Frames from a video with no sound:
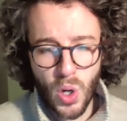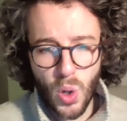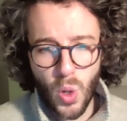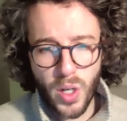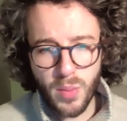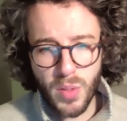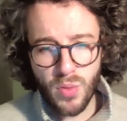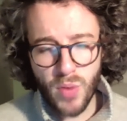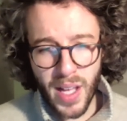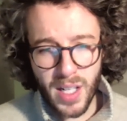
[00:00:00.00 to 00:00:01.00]
or it can be
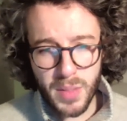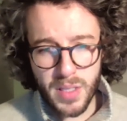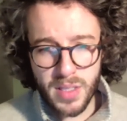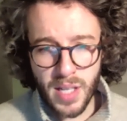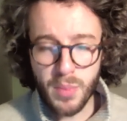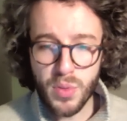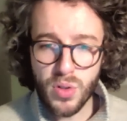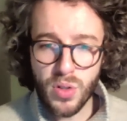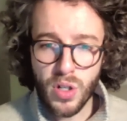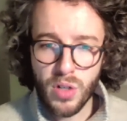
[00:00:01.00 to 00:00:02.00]
randomly
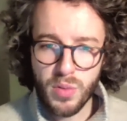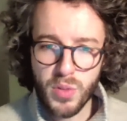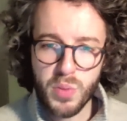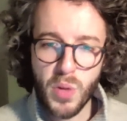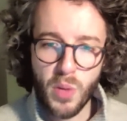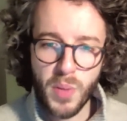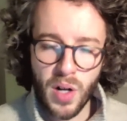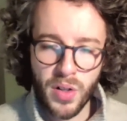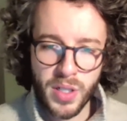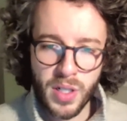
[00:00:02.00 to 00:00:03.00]
sampled from small
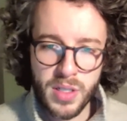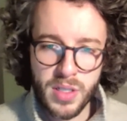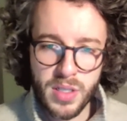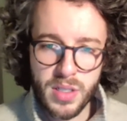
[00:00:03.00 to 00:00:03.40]
polygons,